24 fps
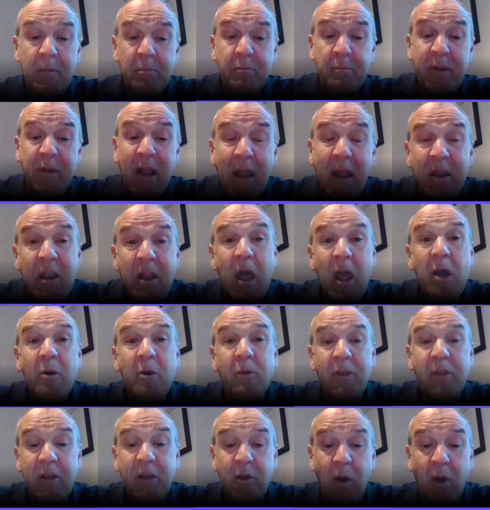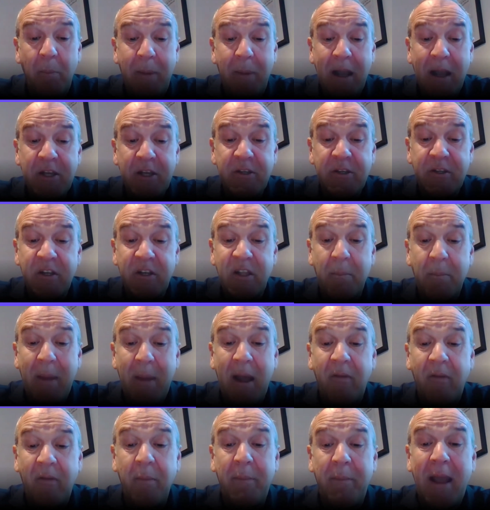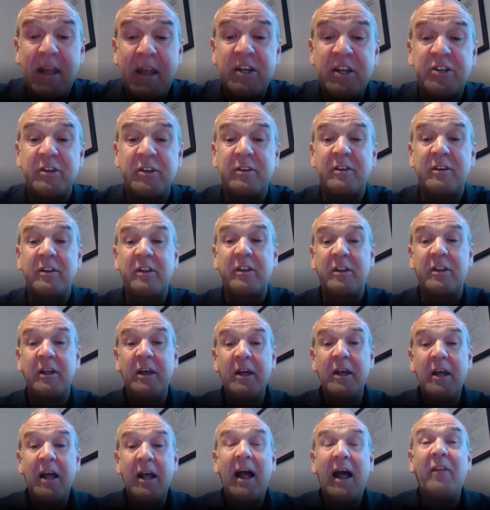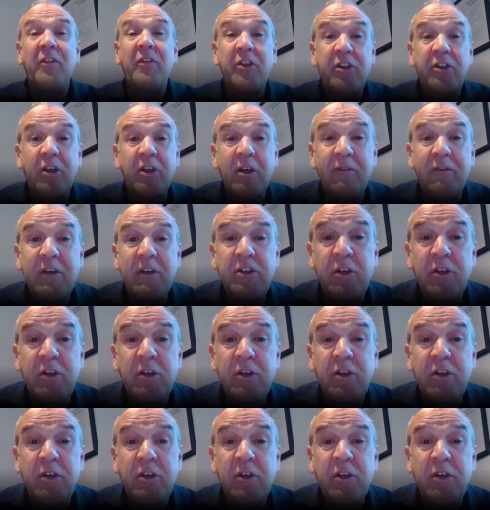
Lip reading: But I know that you are passionate about the patients and the service